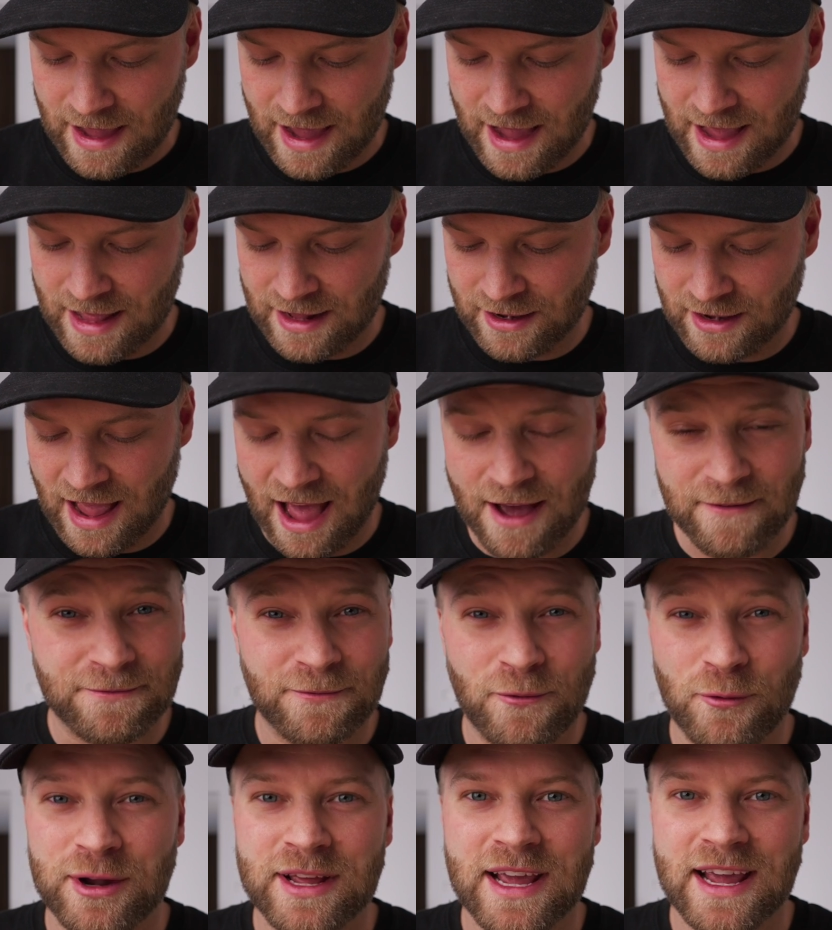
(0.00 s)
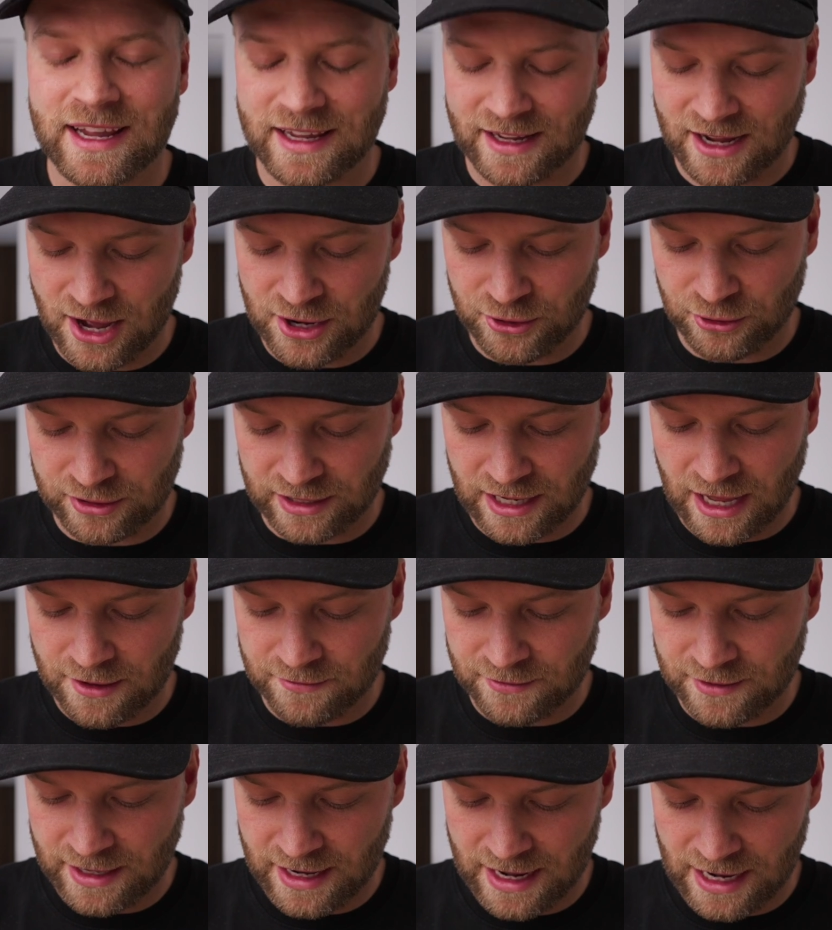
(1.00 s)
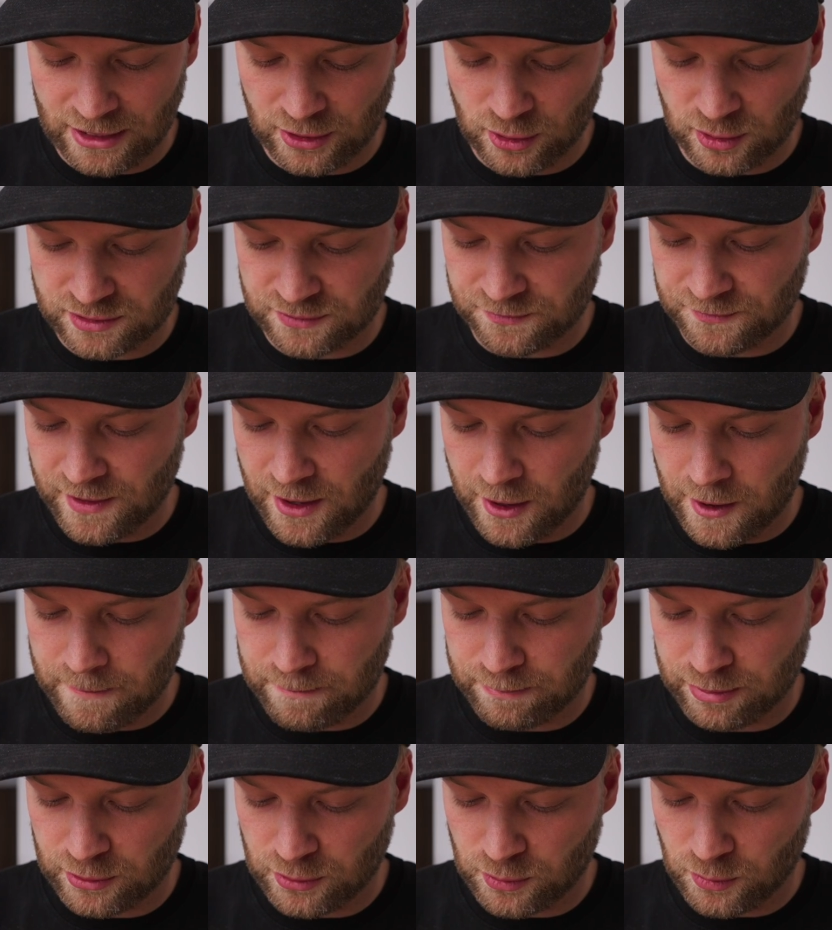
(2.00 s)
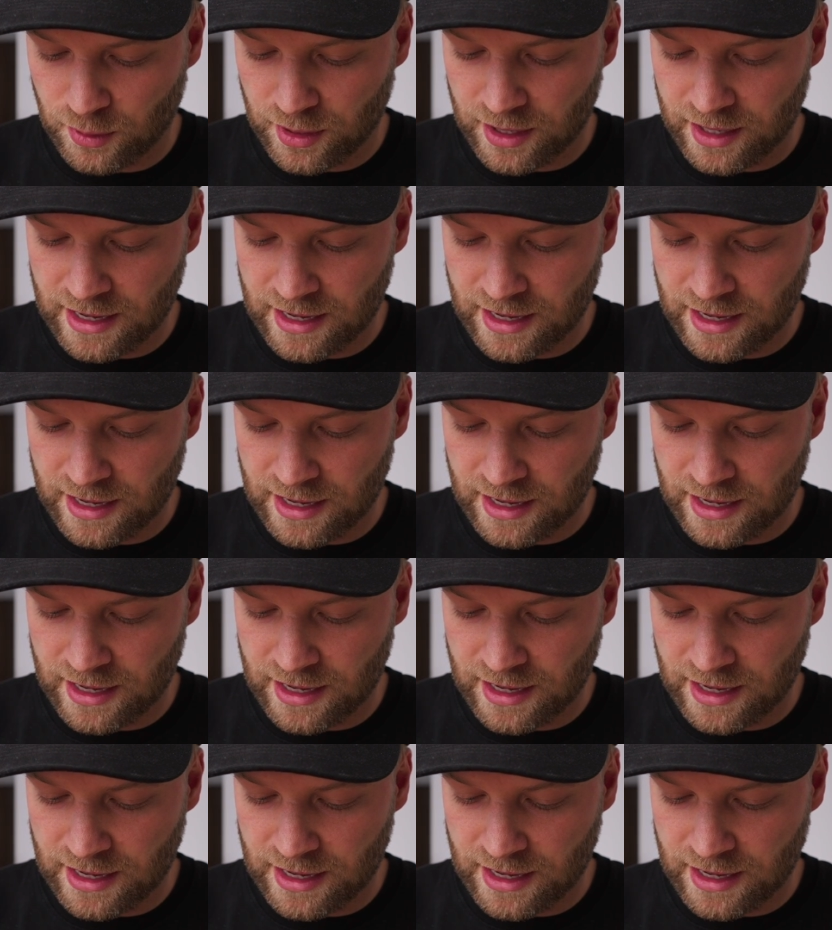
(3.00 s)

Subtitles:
And at 4,800 Kelvin, it looks very blue.